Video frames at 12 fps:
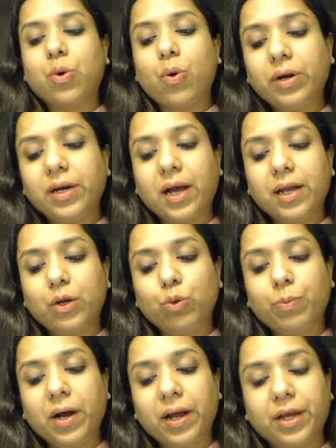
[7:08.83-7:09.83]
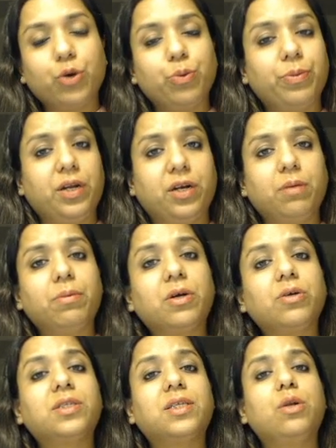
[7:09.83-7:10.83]
condyloma acuminatum
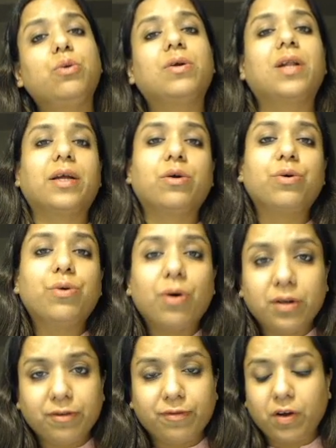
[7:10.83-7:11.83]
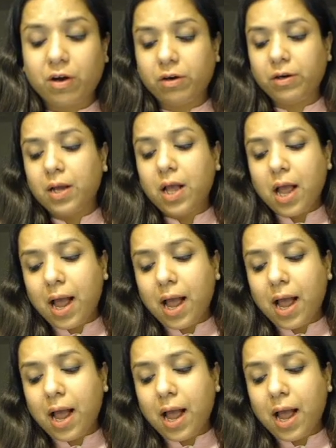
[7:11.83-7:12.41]
because they look like a cauliflower,